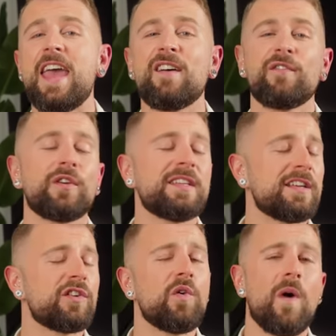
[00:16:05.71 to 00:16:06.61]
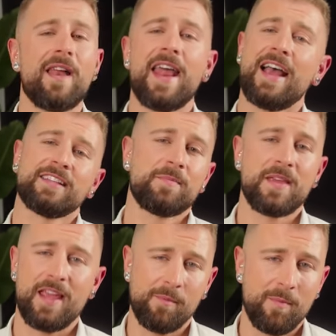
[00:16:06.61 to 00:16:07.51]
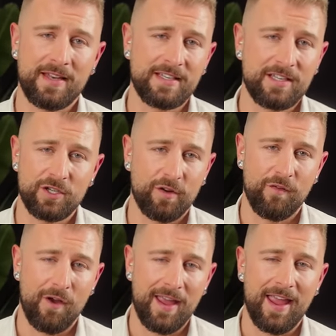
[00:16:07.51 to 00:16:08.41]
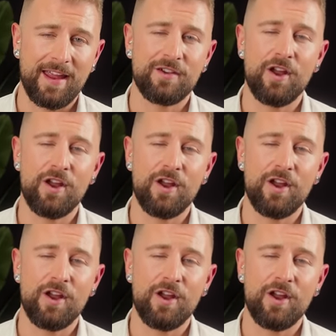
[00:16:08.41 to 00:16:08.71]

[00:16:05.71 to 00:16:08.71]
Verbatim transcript: every single one has to be implemented into your foyer.